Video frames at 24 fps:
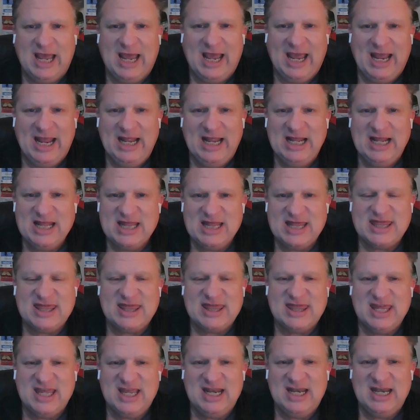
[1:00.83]
a
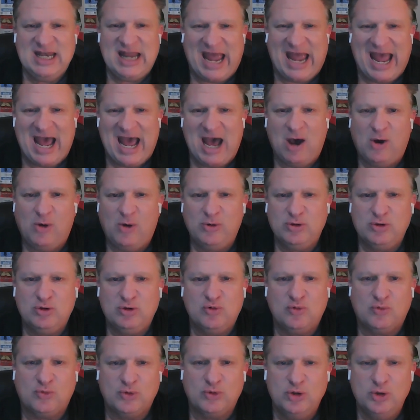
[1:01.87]
thinned-out
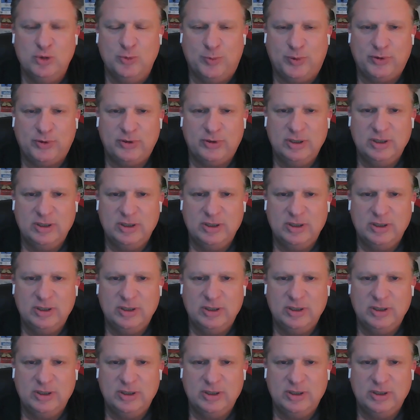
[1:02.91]
group